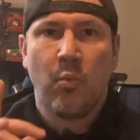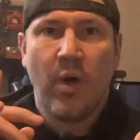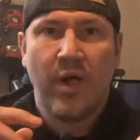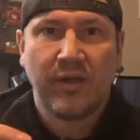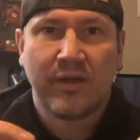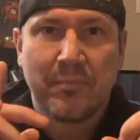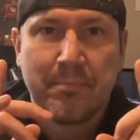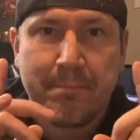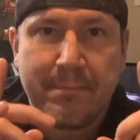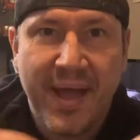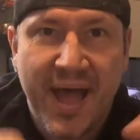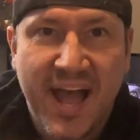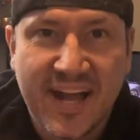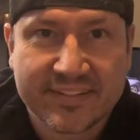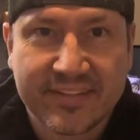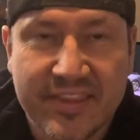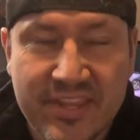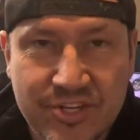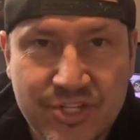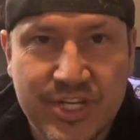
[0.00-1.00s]
Welcome
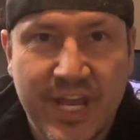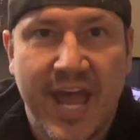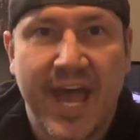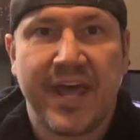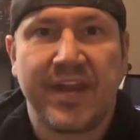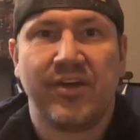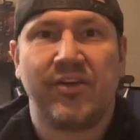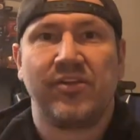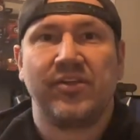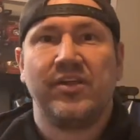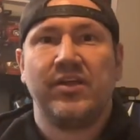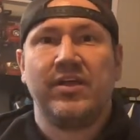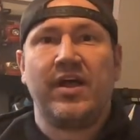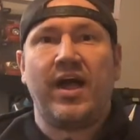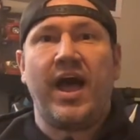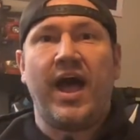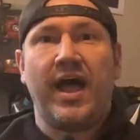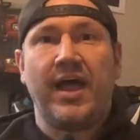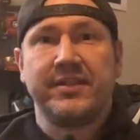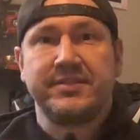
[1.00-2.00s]
back to the channel.
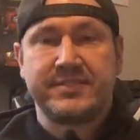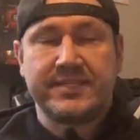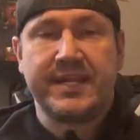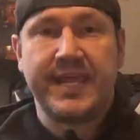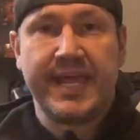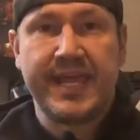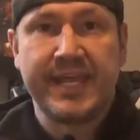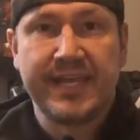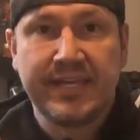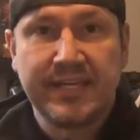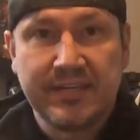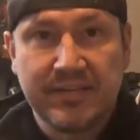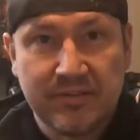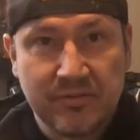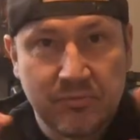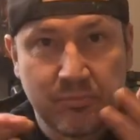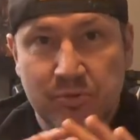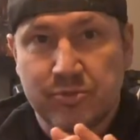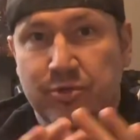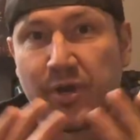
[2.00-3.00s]
Today,
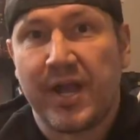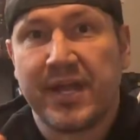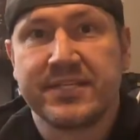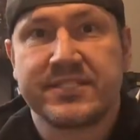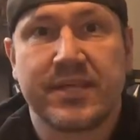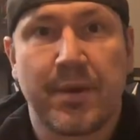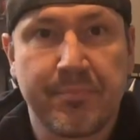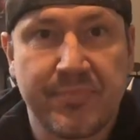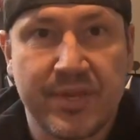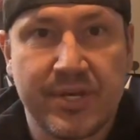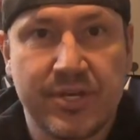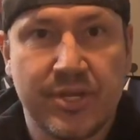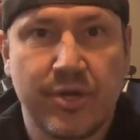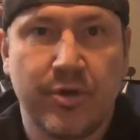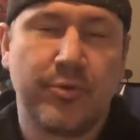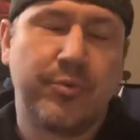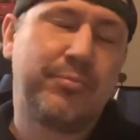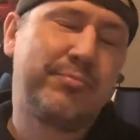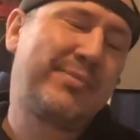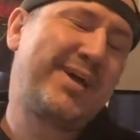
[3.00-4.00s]
we're trying something
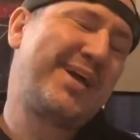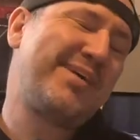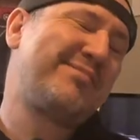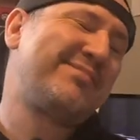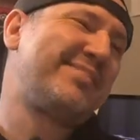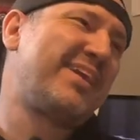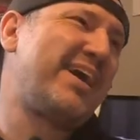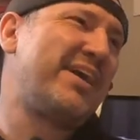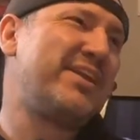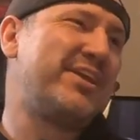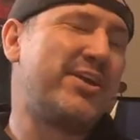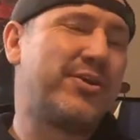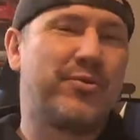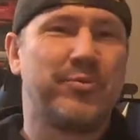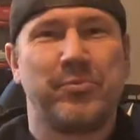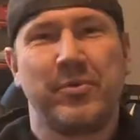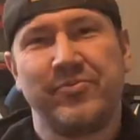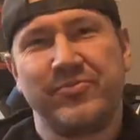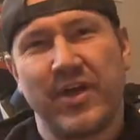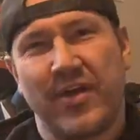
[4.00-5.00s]
new. Well, not new.
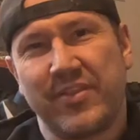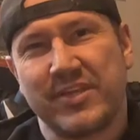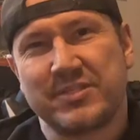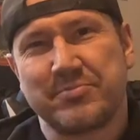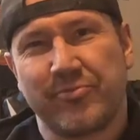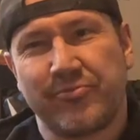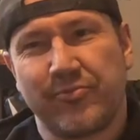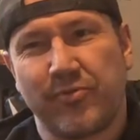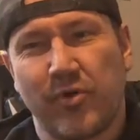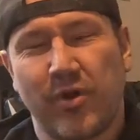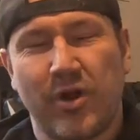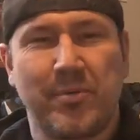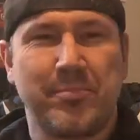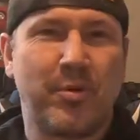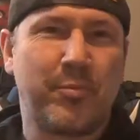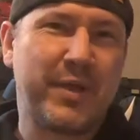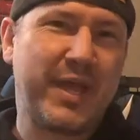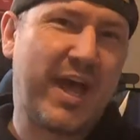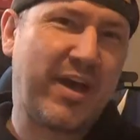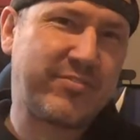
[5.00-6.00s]
We've done this before,
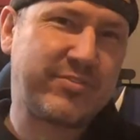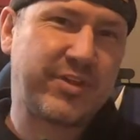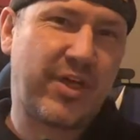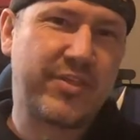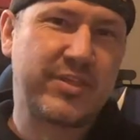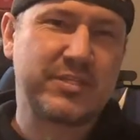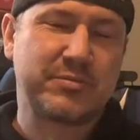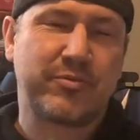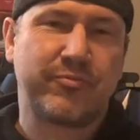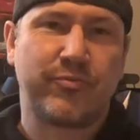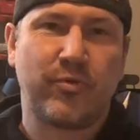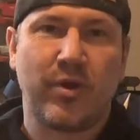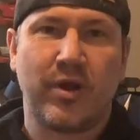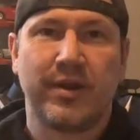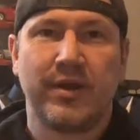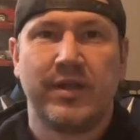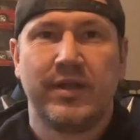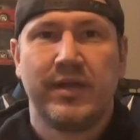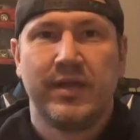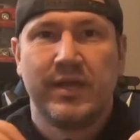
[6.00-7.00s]
but we haven't done this before.